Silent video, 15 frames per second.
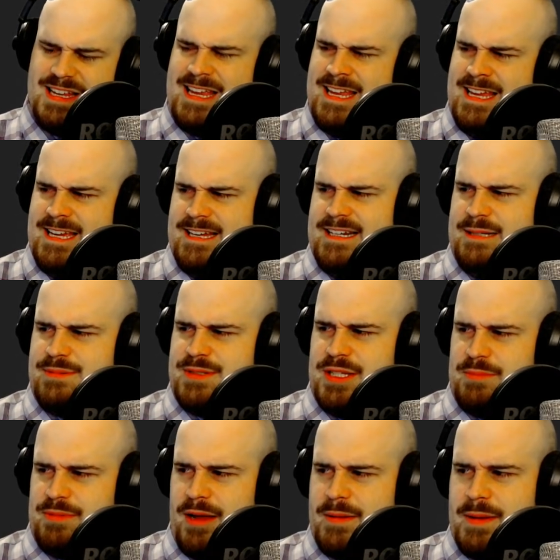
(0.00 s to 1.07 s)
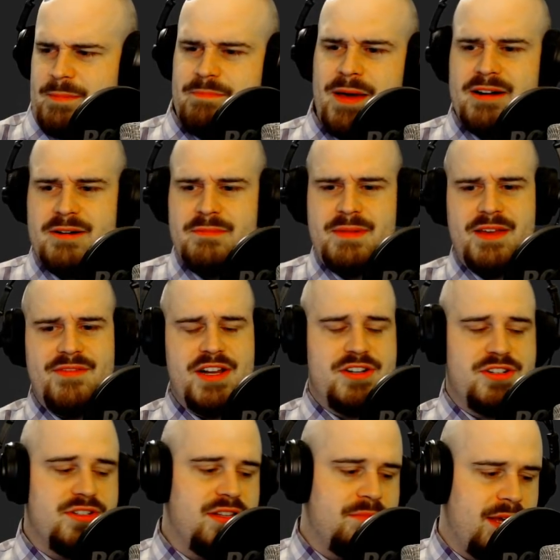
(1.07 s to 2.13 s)
It helps they'll probably be better at me
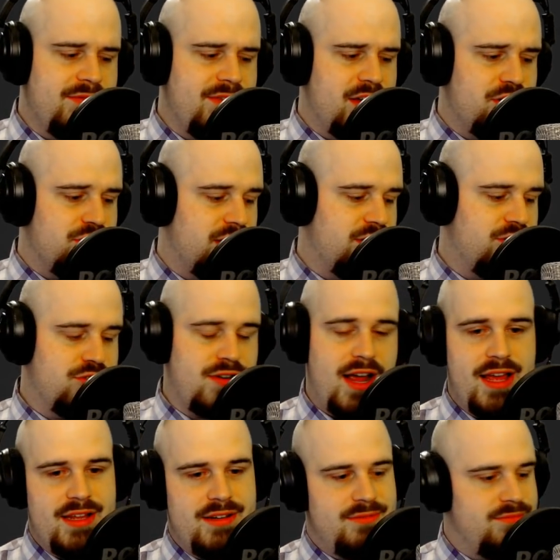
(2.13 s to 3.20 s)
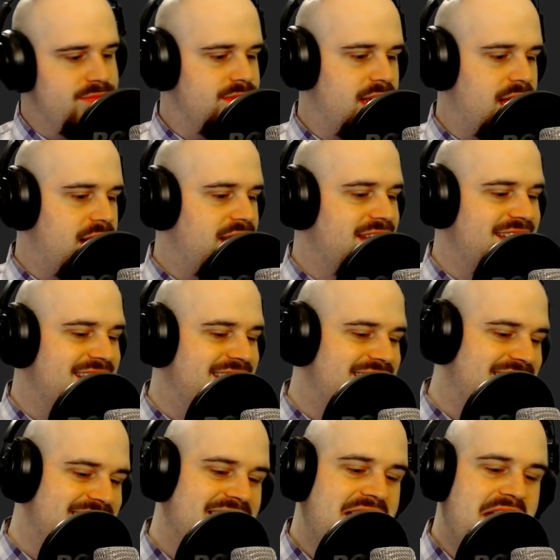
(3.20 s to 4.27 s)
than me eventually, and
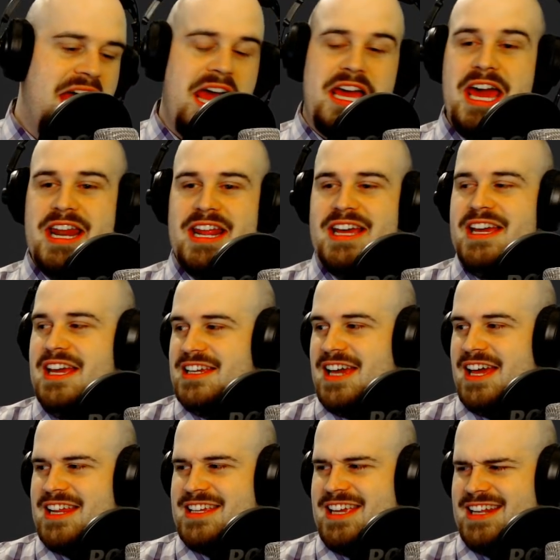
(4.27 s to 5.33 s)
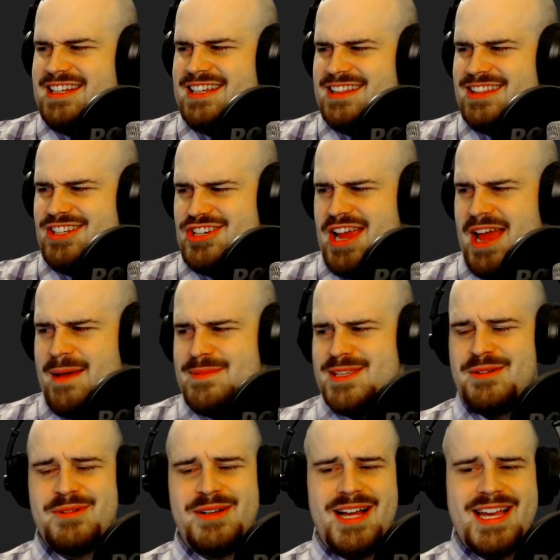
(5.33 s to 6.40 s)
I gotta get the jabs
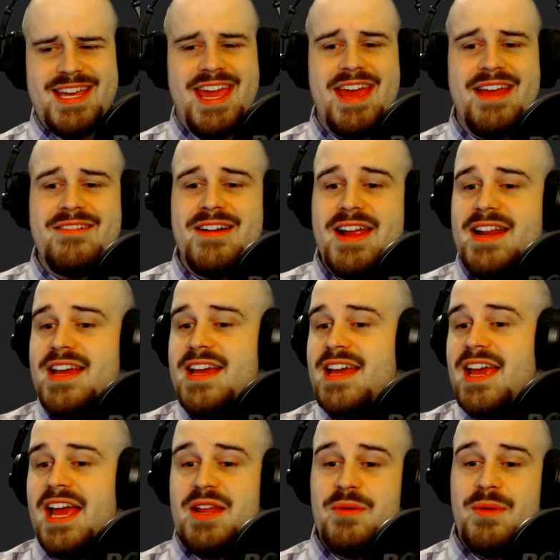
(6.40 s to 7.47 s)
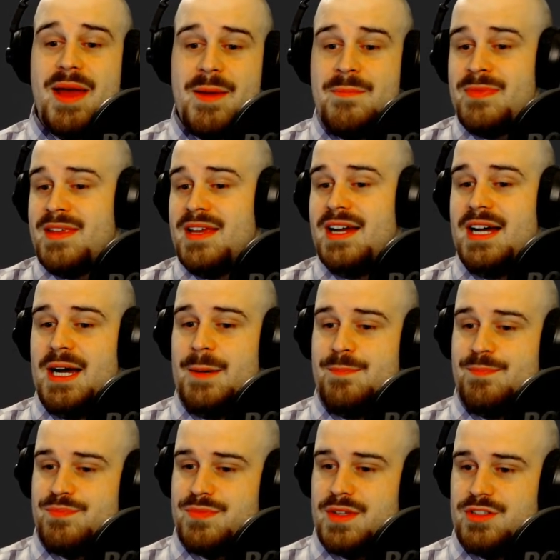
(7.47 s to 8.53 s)
in while I can, right? Anyway.
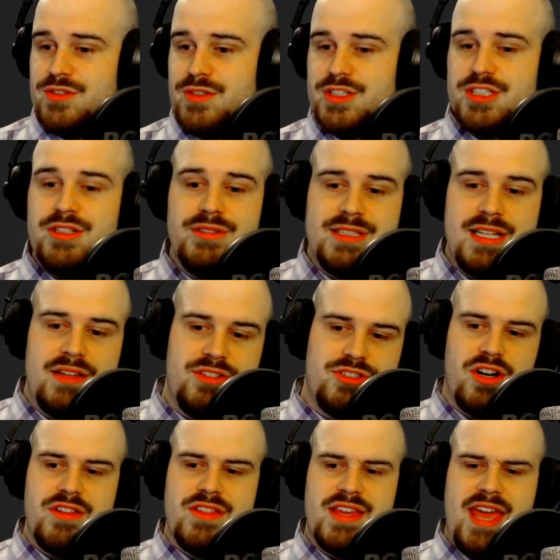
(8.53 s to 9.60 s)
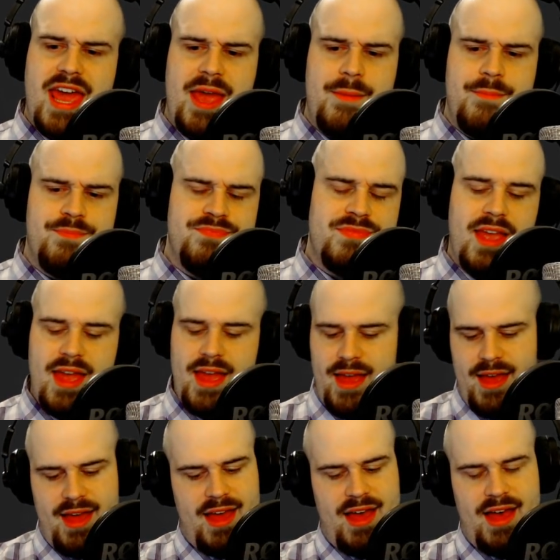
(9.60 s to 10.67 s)
So it slows down the start of the game.
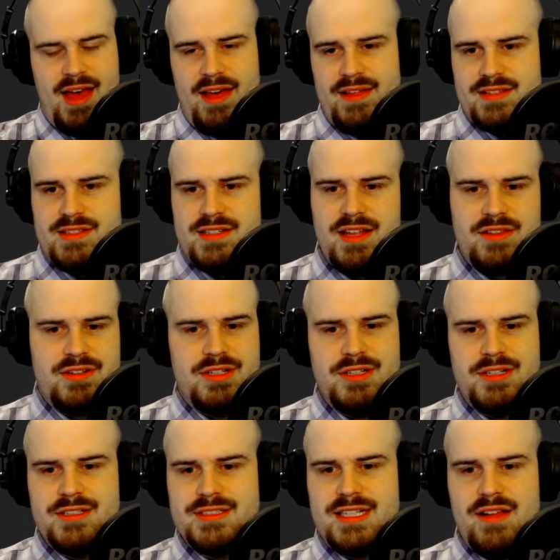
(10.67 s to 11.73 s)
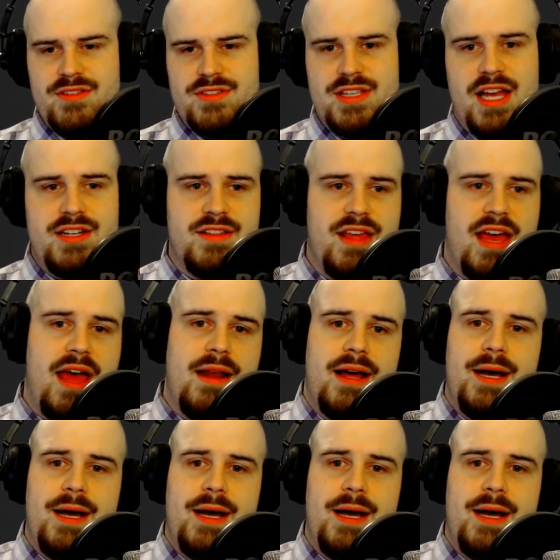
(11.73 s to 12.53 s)
That's another downside to that.